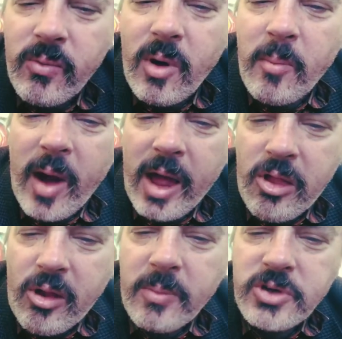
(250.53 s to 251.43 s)
my
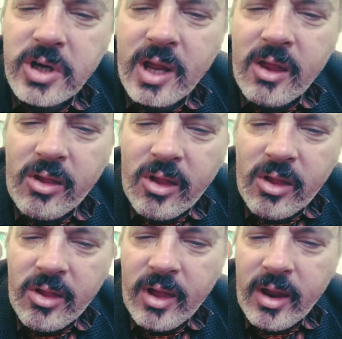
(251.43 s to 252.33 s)
assumption
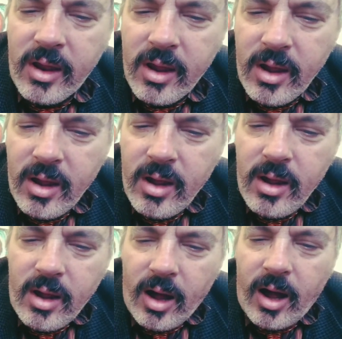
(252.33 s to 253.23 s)
is that
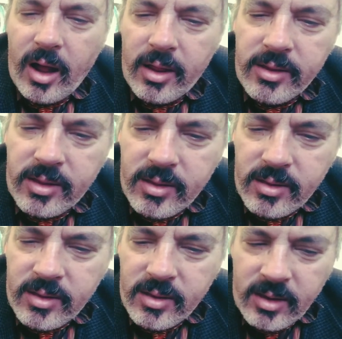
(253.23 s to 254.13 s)
you
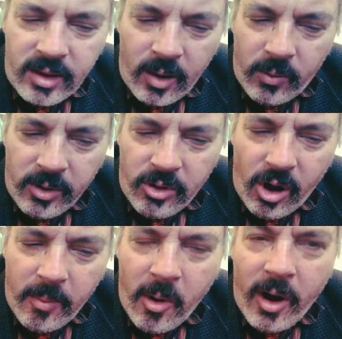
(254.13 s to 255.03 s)
know, this
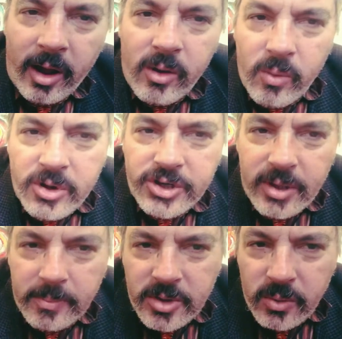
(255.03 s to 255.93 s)
harmonica was
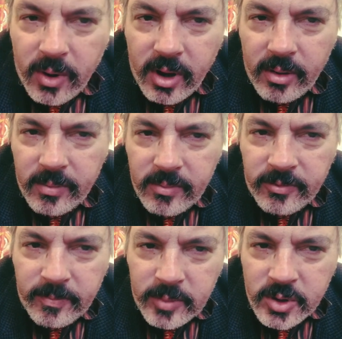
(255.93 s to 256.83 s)
shipped to a
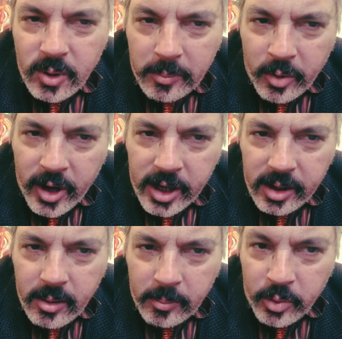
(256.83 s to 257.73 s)

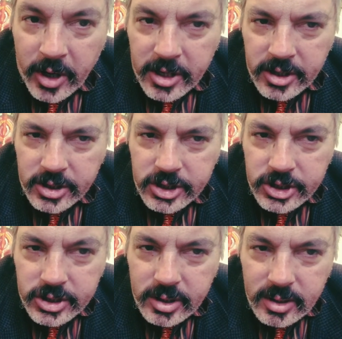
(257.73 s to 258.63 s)

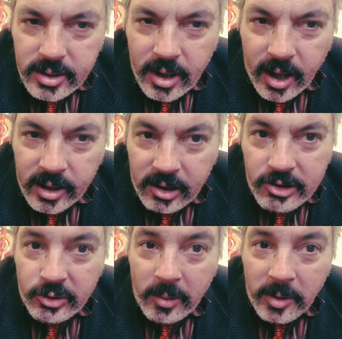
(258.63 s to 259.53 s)
British
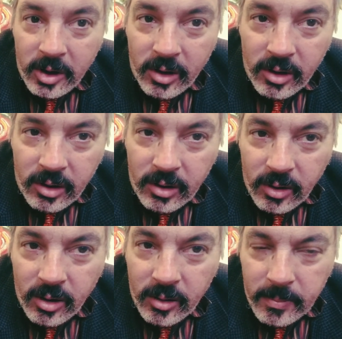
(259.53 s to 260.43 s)
distributor
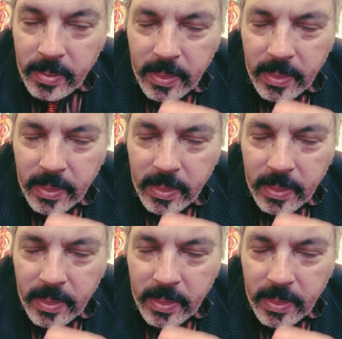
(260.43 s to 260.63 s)
or